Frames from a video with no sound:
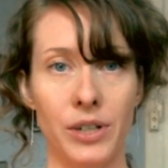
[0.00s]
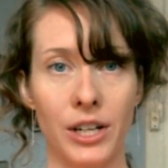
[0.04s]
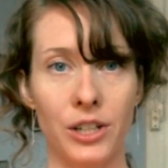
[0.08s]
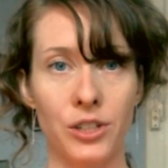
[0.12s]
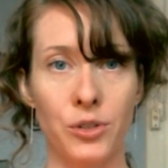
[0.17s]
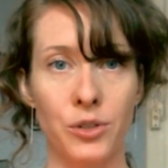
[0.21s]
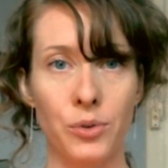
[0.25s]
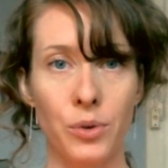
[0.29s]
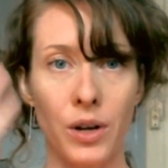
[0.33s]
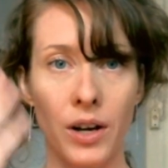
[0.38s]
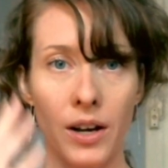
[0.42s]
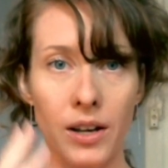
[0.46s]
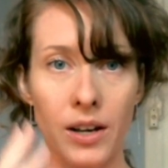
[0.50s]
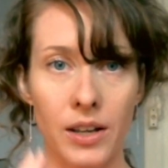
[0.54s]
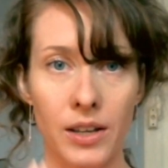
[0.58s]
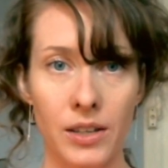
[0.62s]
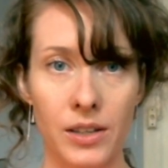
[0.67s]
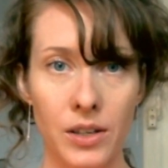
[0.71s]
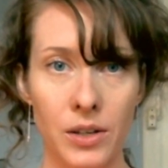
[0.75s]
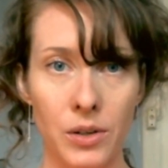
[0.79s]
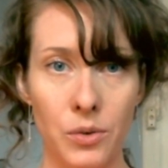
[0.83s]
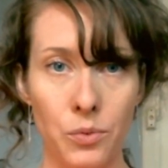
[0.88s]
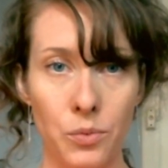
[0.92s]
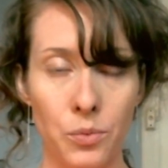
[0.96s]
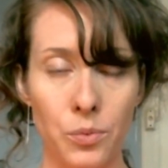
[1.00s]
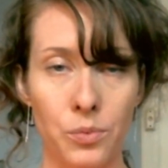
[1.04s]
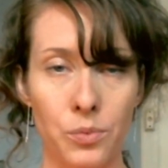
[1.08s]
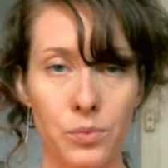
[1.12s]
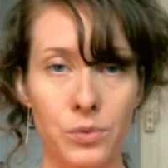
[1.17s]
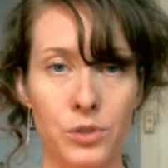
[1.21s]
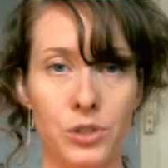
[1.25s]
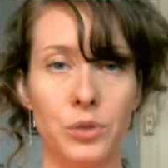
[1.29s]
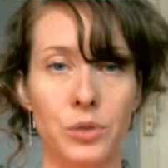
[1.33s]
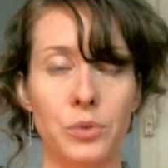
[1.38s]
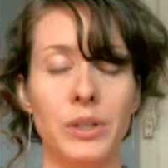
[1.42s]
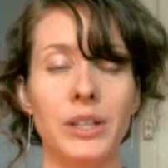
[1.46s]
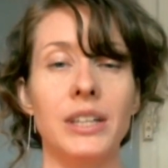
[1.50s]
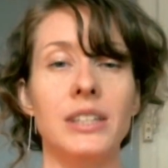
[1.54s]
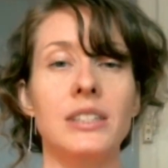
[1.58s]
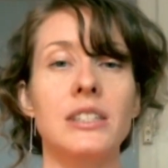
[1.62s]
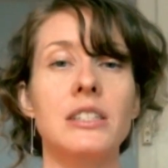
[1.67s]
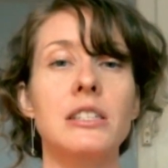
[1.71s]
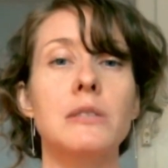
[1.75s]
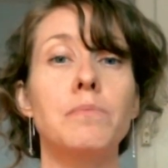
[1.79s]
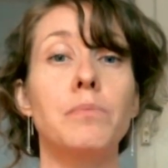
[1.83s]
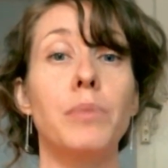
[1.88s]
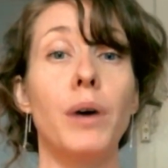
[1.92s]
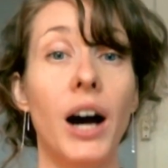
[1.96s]
and you are doing
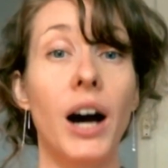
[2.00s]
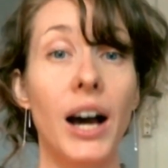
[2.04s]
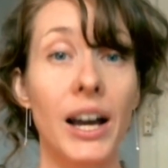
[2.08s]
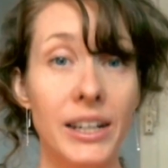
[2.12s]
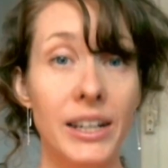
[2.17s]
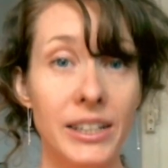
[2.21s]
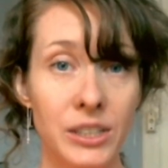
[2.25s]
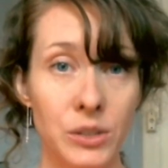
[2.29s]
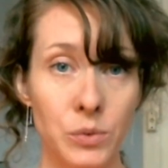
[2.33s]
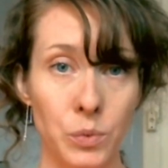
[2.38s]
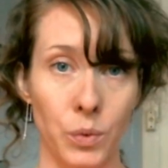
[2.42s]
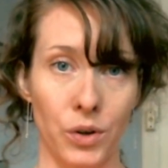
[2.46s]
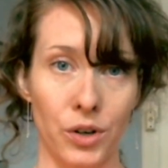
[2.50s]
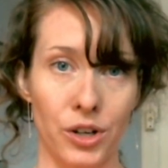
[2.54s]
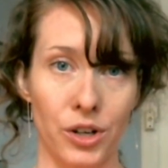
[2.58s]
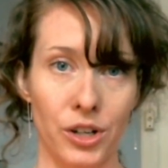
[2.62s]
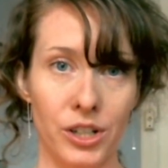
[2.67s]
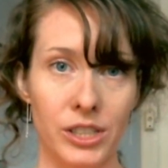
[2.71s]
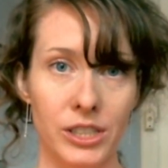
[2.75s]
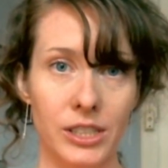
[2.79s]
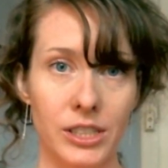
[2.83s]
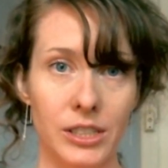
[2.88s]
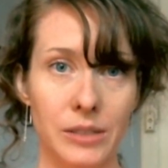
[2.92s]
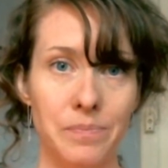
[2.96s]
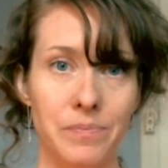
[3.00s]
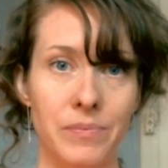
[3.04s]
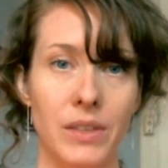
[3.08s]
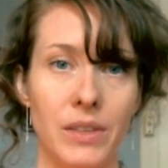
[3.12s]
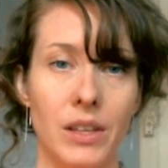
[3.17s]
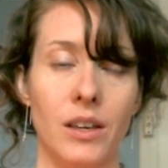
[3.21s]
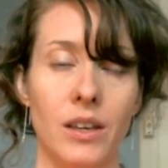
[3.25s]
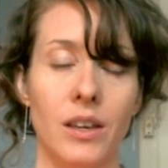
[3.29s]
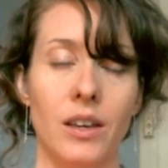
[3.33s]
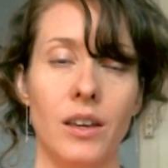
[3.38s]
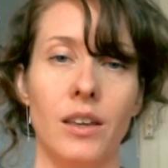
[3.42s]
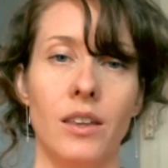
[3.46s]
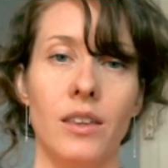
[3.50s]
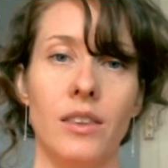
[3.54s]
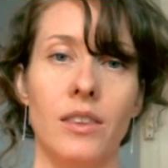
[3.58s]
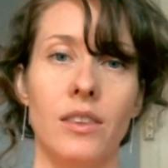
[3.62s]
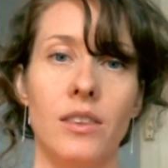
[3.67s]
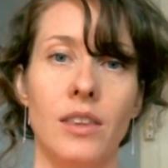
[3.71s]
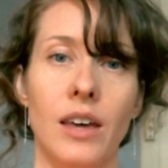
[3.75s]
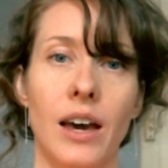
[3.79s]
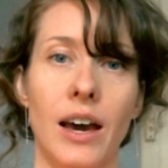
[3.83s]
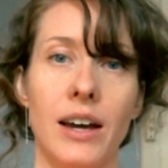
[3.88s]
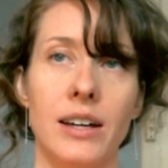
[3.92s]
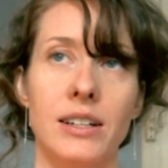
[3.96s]
inspired work,
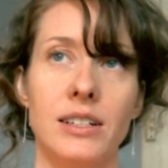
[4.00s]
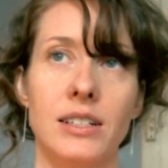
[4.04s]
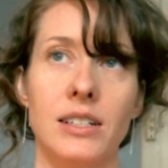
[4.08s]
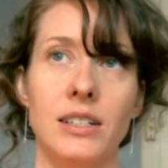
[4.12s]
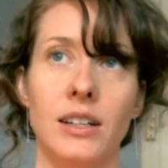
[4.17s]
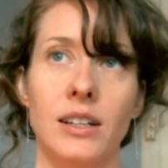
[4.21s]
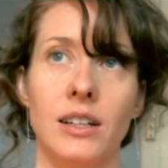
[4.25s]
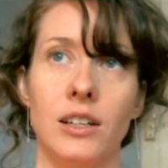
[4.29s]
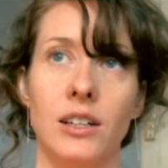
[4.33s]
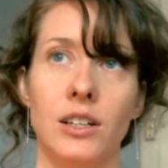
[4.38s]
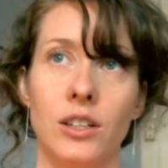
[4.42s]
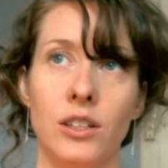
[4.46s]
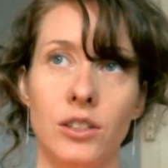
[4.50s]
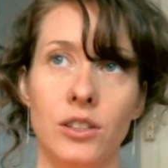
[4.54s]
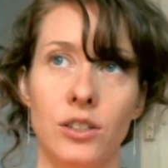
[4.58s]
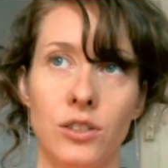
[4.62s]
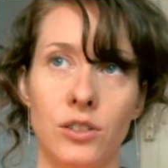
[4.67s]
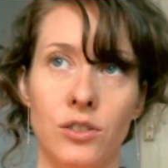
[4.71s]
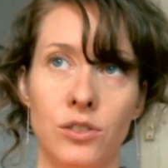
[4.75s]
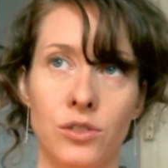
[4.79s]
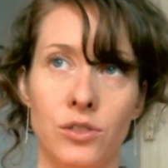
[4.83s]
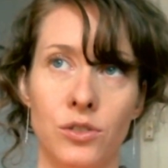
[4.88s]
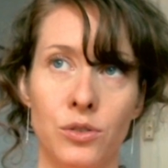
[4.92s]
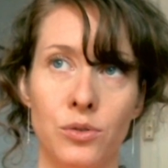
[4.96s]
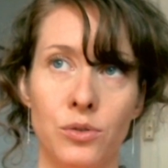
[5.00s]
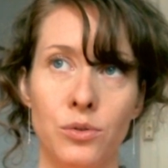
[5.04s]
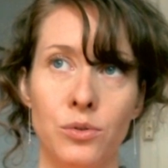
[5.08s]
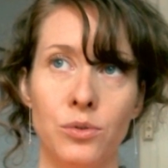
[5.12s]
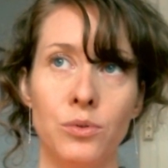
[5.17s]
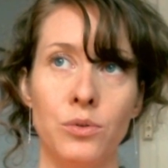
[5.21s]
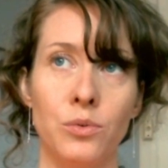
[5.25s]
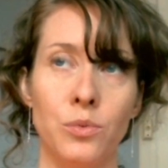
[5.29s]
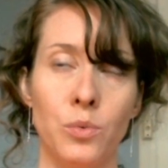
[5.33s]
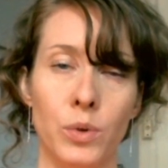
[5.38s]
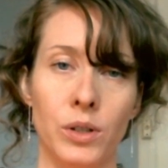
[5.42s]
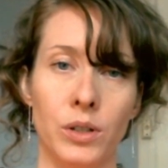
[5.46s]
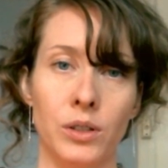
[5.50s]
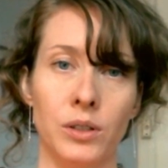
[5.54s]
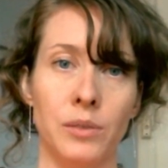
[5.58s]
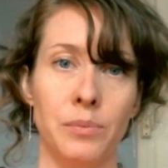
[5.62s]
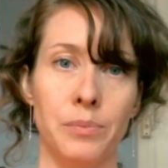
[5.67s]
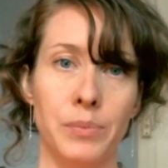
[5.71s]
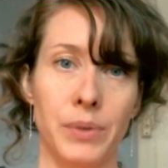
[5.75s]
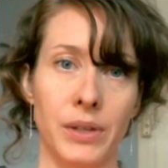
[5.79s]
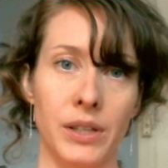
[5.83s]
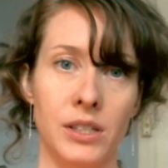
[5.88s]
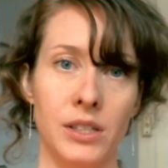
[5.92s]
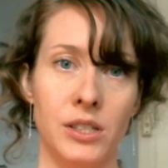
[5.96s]
that you will
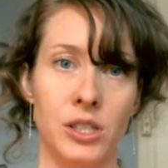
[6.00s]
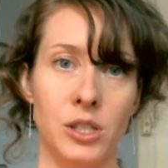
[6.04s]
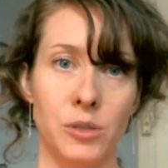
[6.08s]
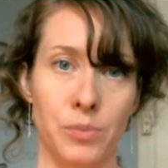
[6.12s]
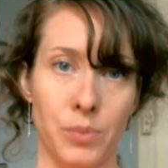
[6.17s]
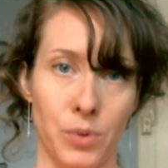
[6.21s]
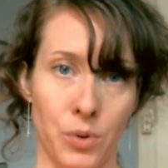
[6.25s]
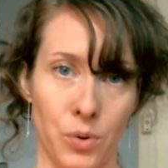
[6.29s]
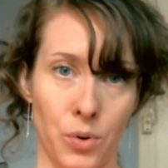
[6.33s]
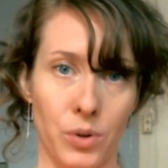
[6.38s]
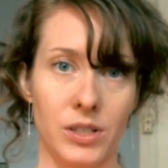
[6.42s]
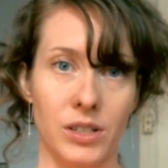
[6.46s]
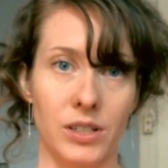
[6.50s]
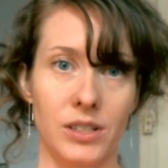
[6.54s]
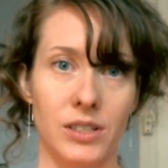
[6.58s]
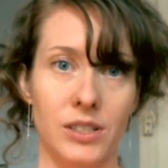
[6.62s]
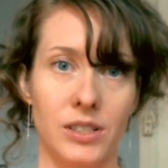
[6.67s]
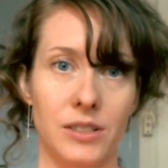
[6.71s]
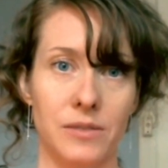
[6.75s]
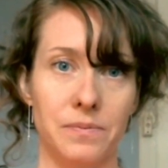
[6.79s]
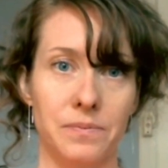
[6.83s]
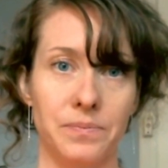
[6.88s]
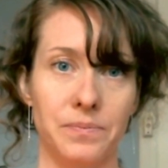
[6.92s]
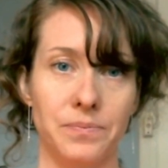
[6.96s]
be supported.